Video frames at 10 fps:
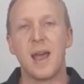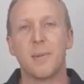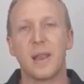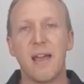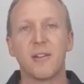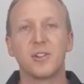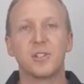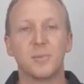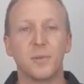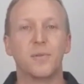and allowing
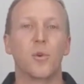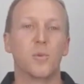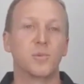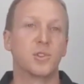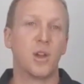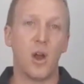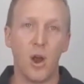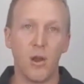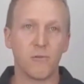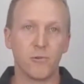you to perform
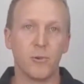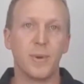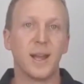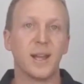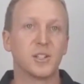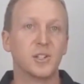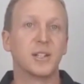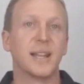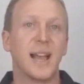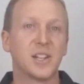overall better because
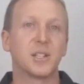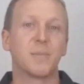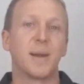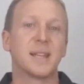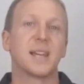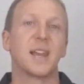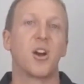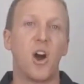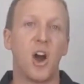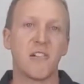you can actually maintain
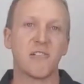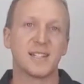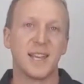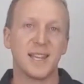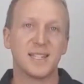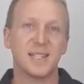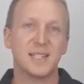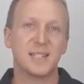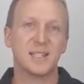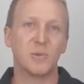higher
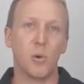intensities